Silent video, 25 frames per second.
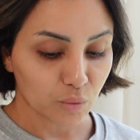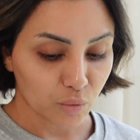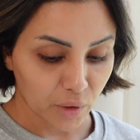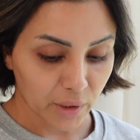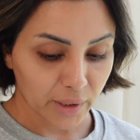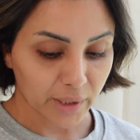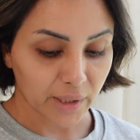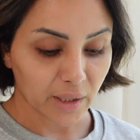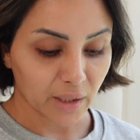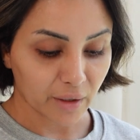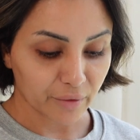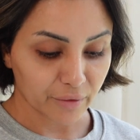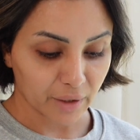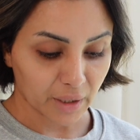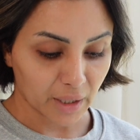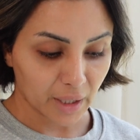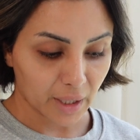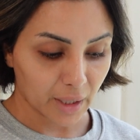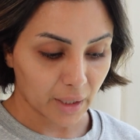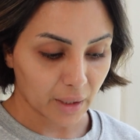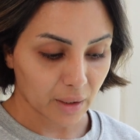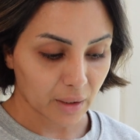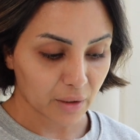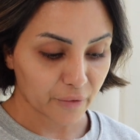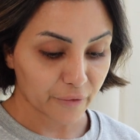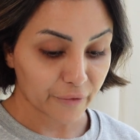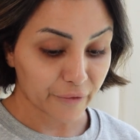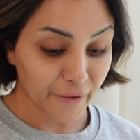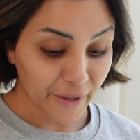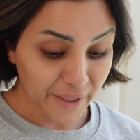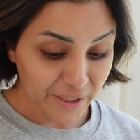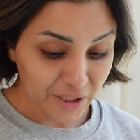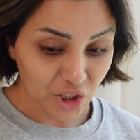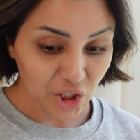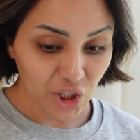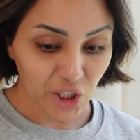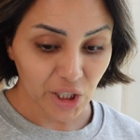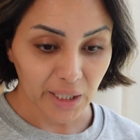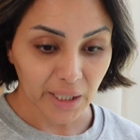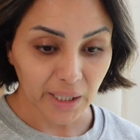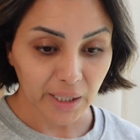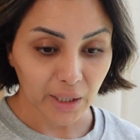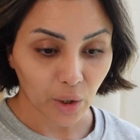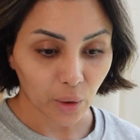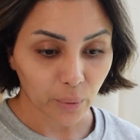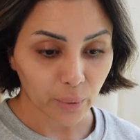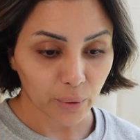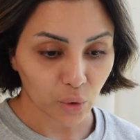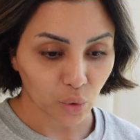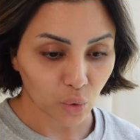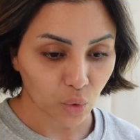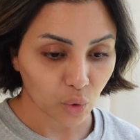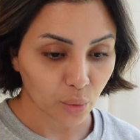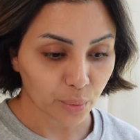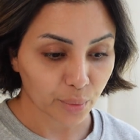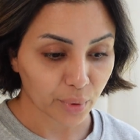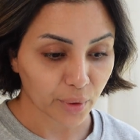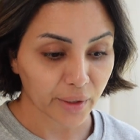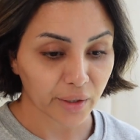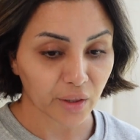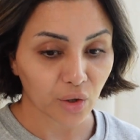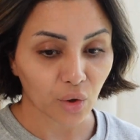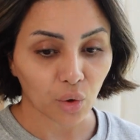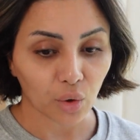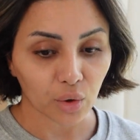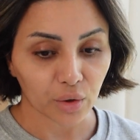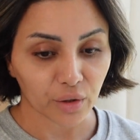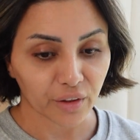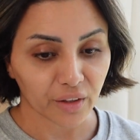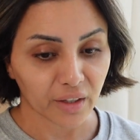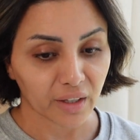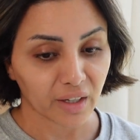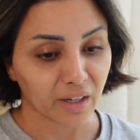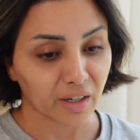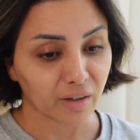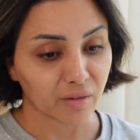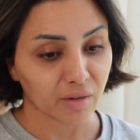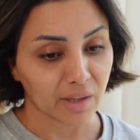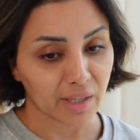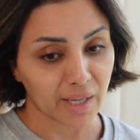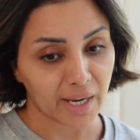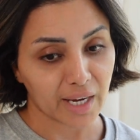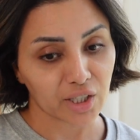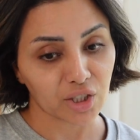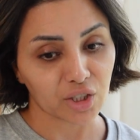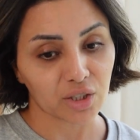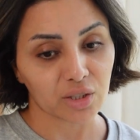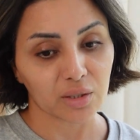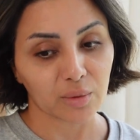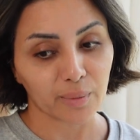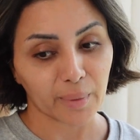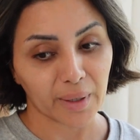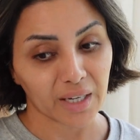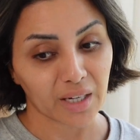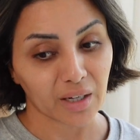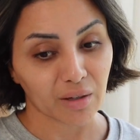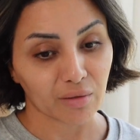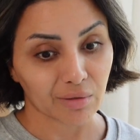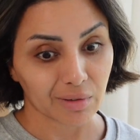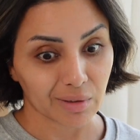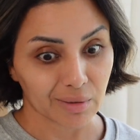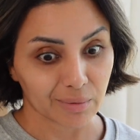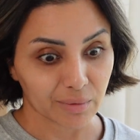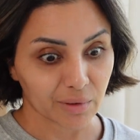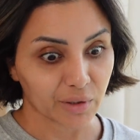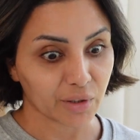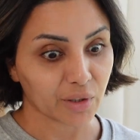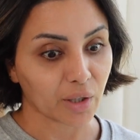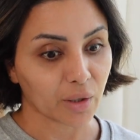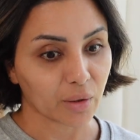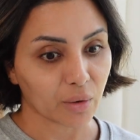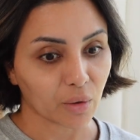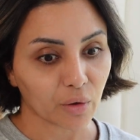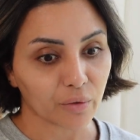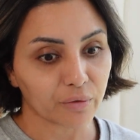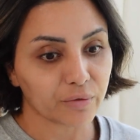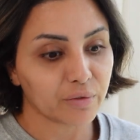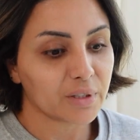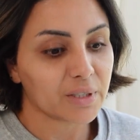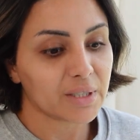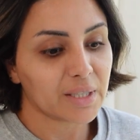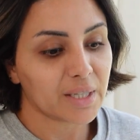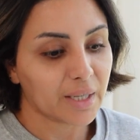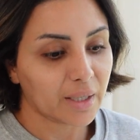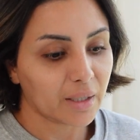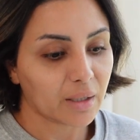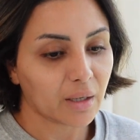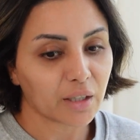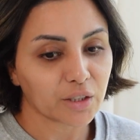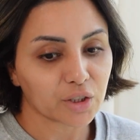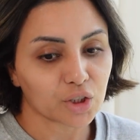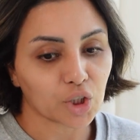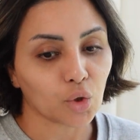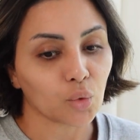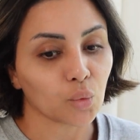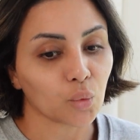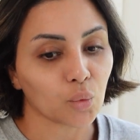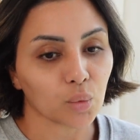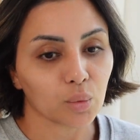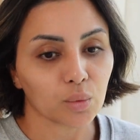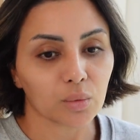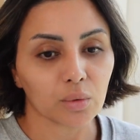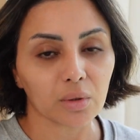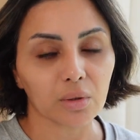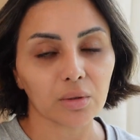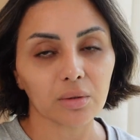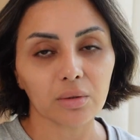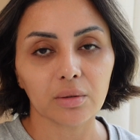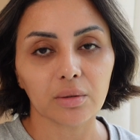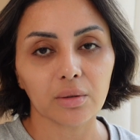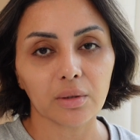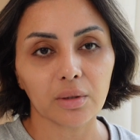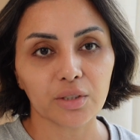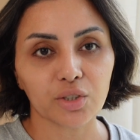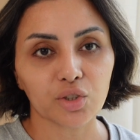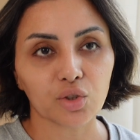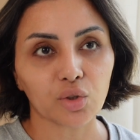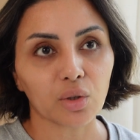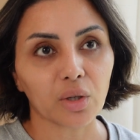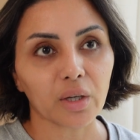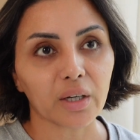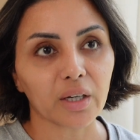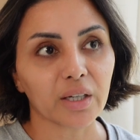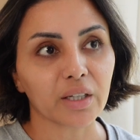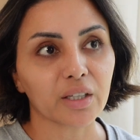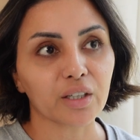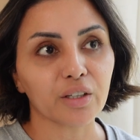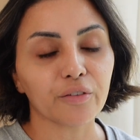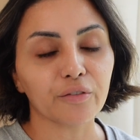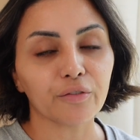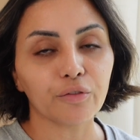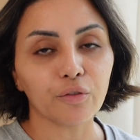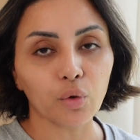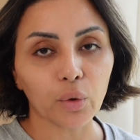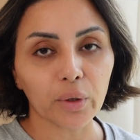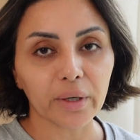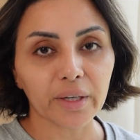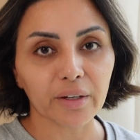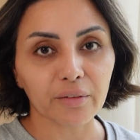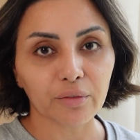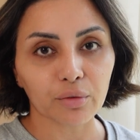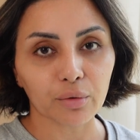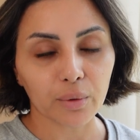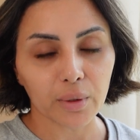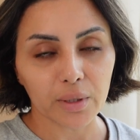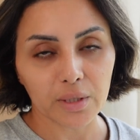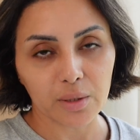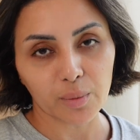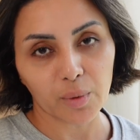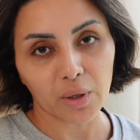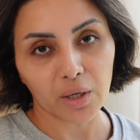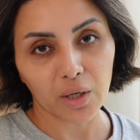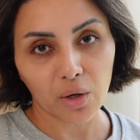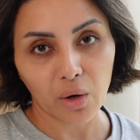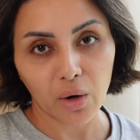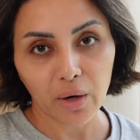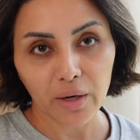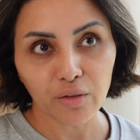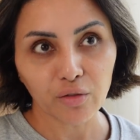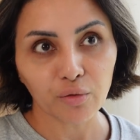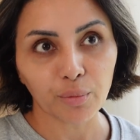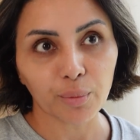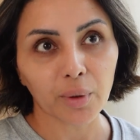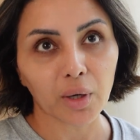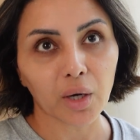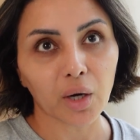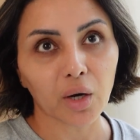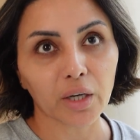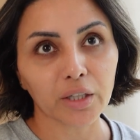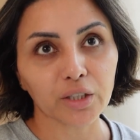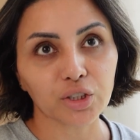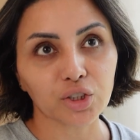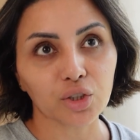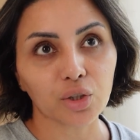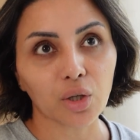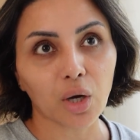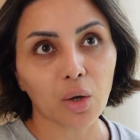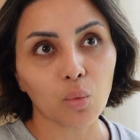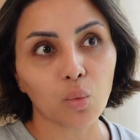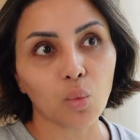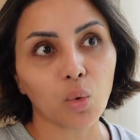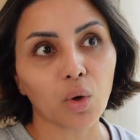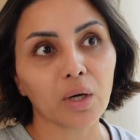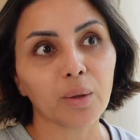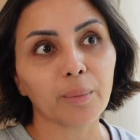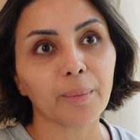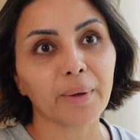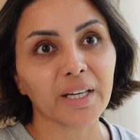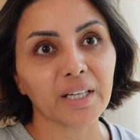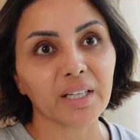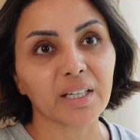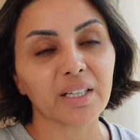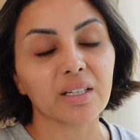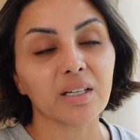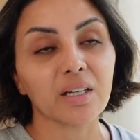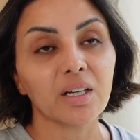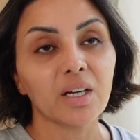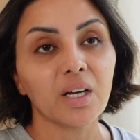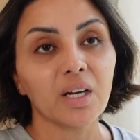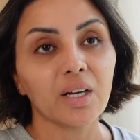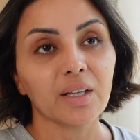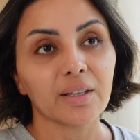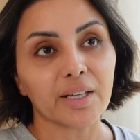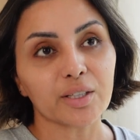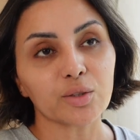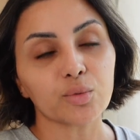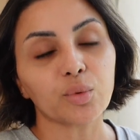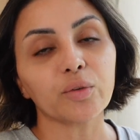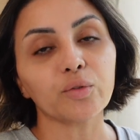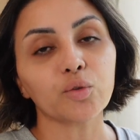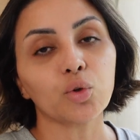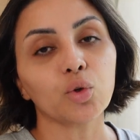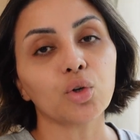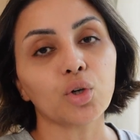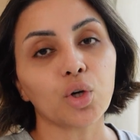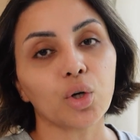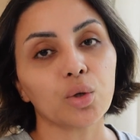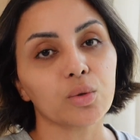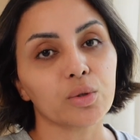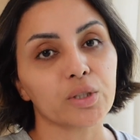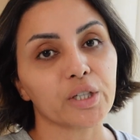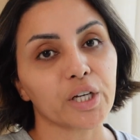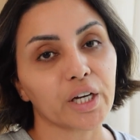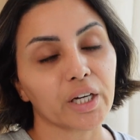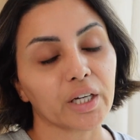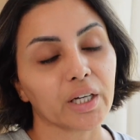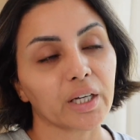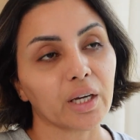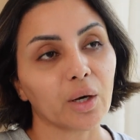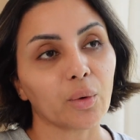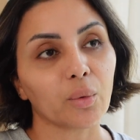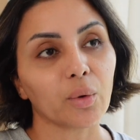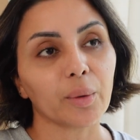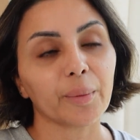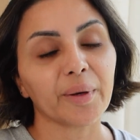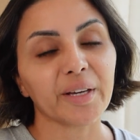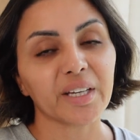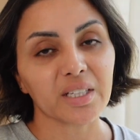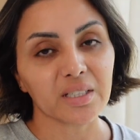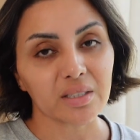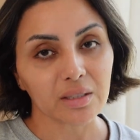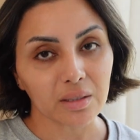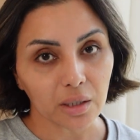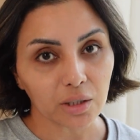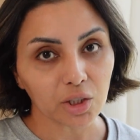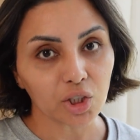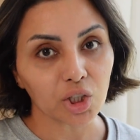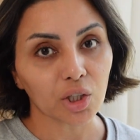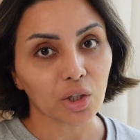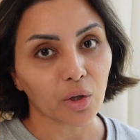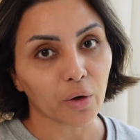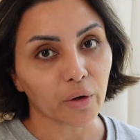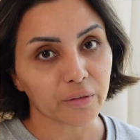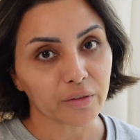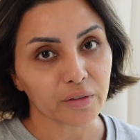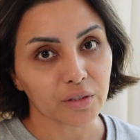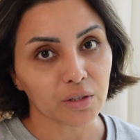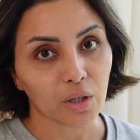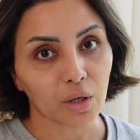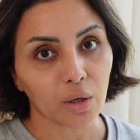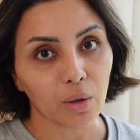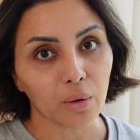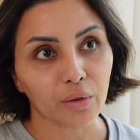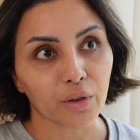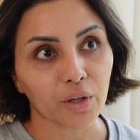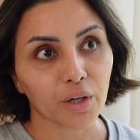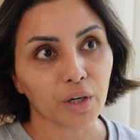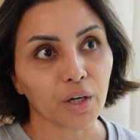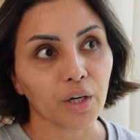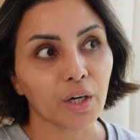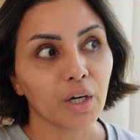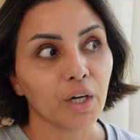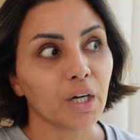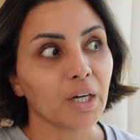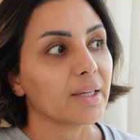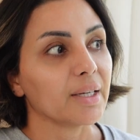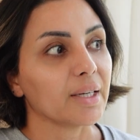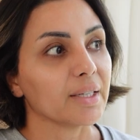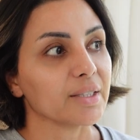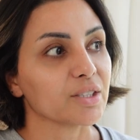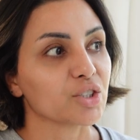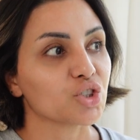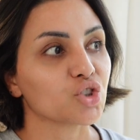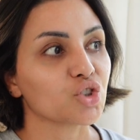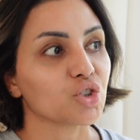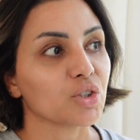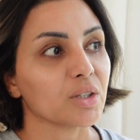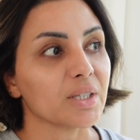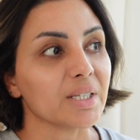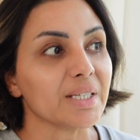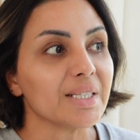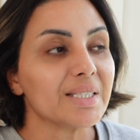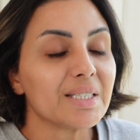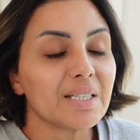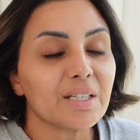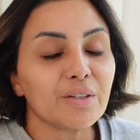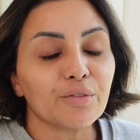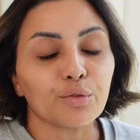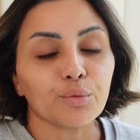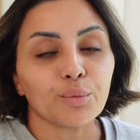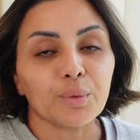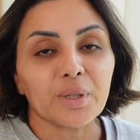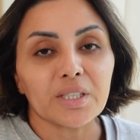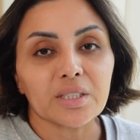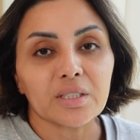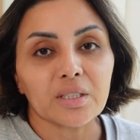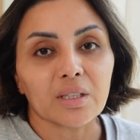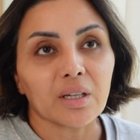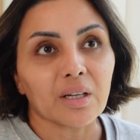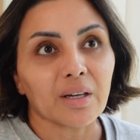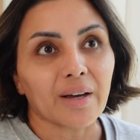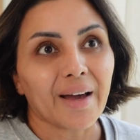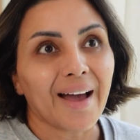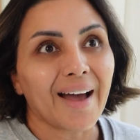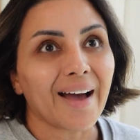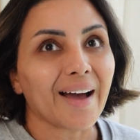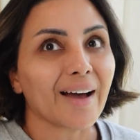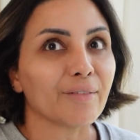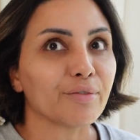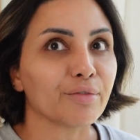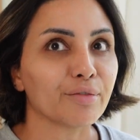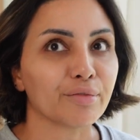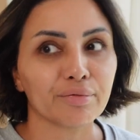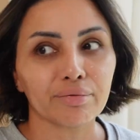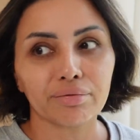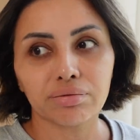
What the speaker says: really loving it. Eventually, I will incorporate the odd thing here and there just to make it, you know, obviously it's not like I can avoid it for the rest of my life, but I want to make it, that's why I've gone cold turkey. I want to make it such a lifestyle that it's easy for me to have